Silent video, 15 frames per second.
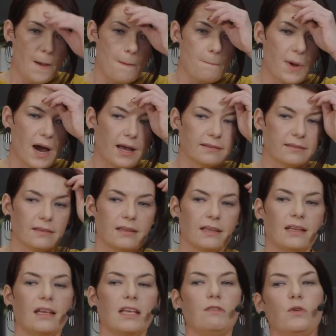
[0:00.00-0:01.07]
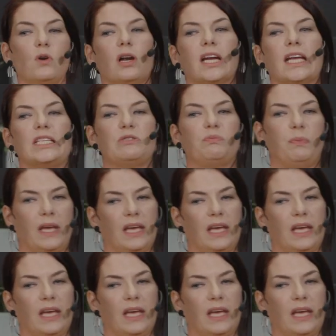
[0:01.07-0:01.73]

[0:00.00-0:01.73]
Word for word: But if you are at the